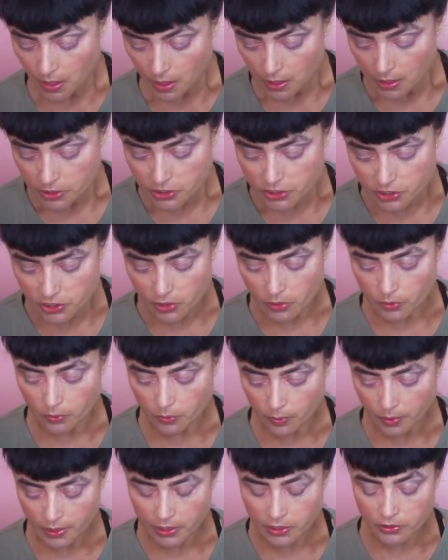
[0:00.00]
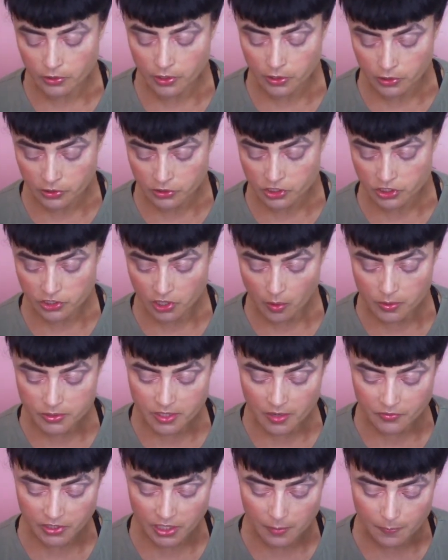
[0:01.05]
so you, you just always
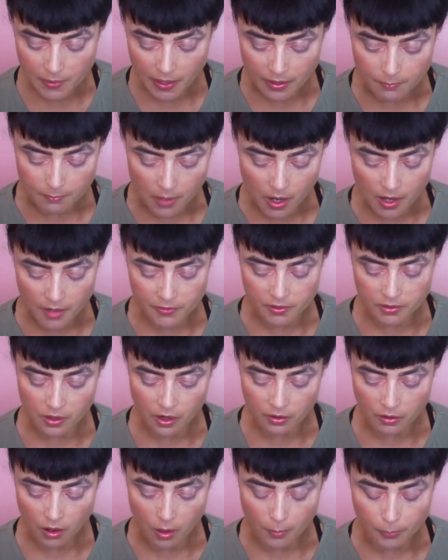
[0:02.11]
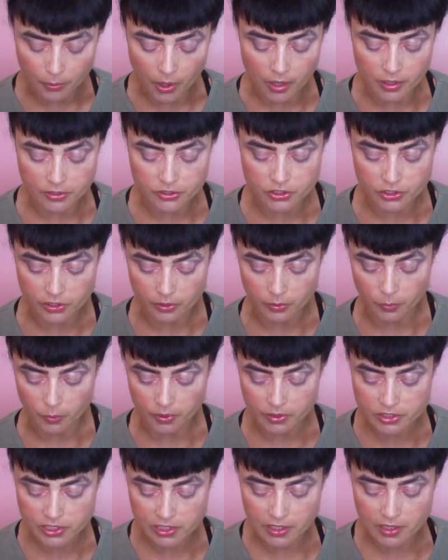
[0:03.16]
have to keep that in mind that not all products are going to
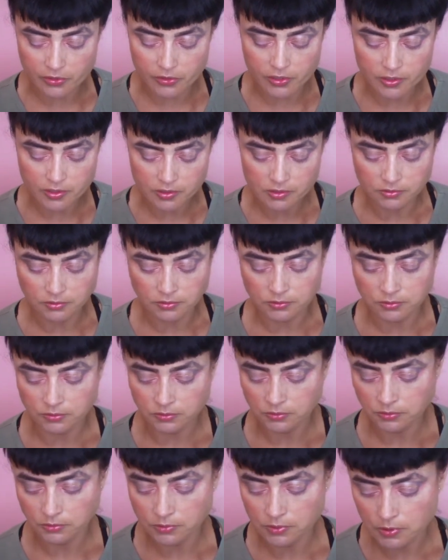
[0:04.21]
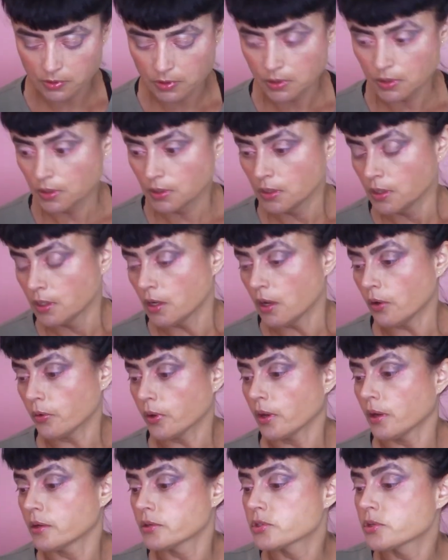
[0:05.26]
work together
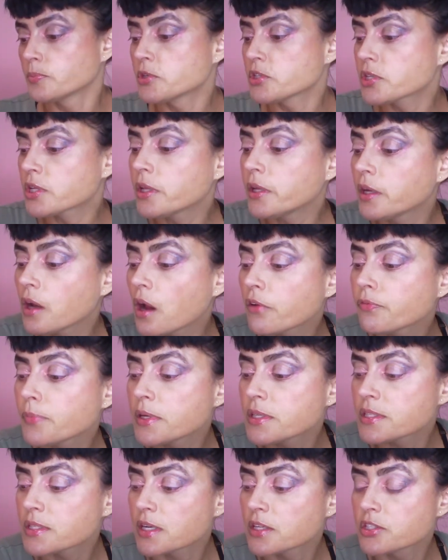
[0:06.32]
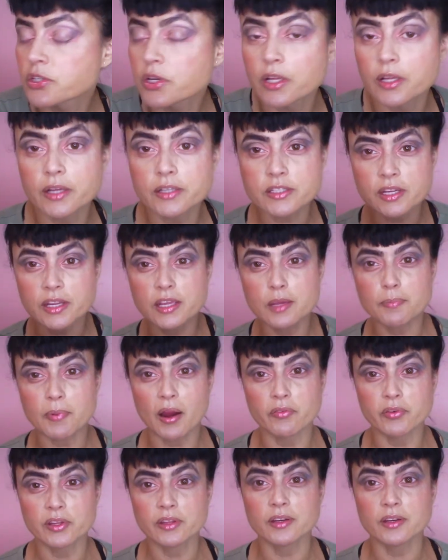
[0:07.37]
okay so I'm just cleaning off my stencil I like to keep everything